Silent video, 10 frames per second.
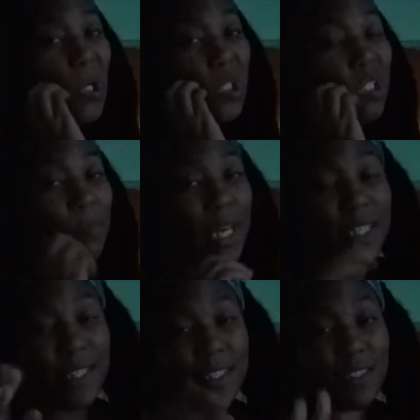to pay
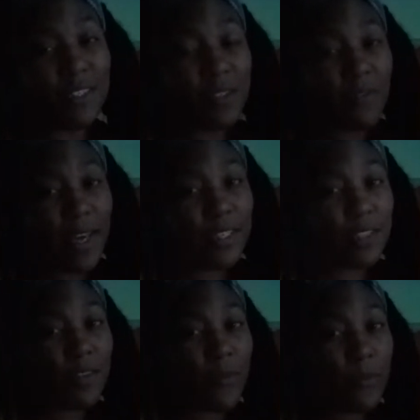attention to the
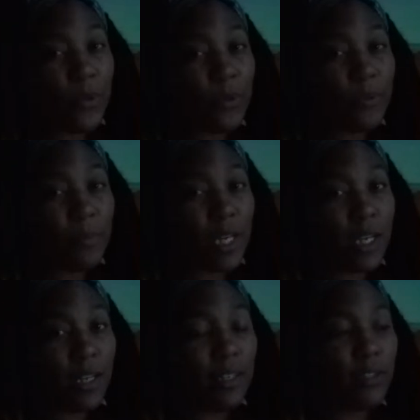phases of the moon
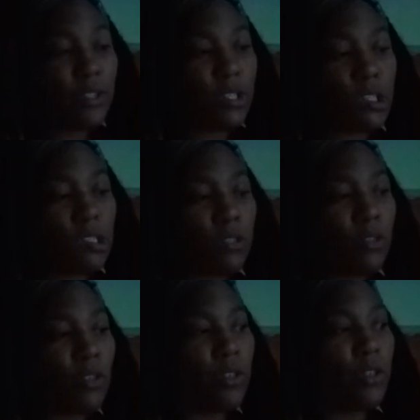because
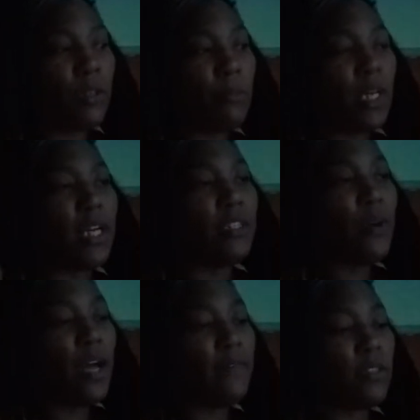you
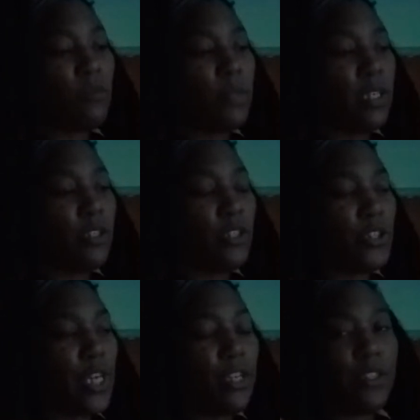have so
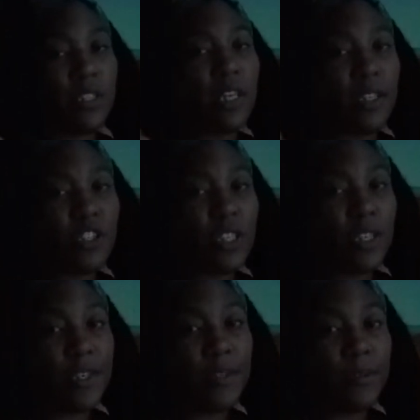much inner
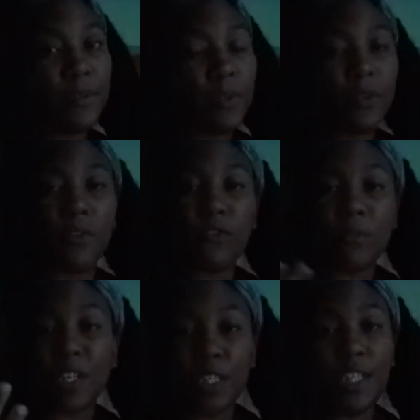tension
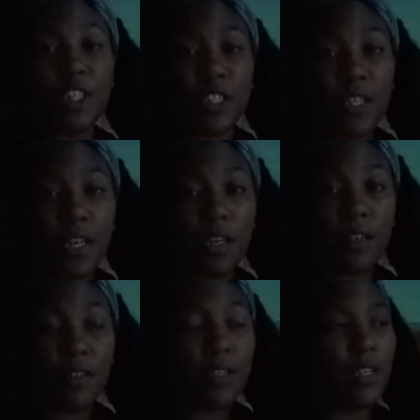from
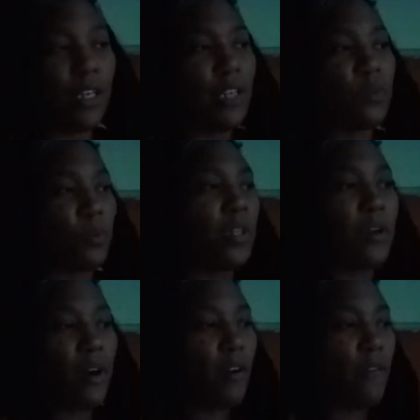conditioning. It's really
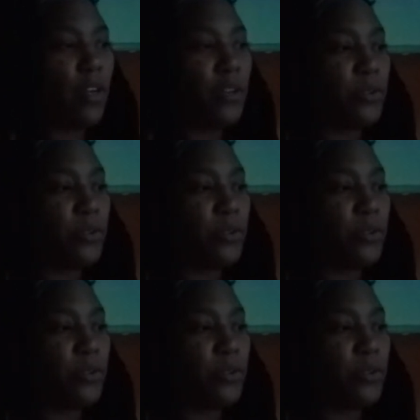hard for you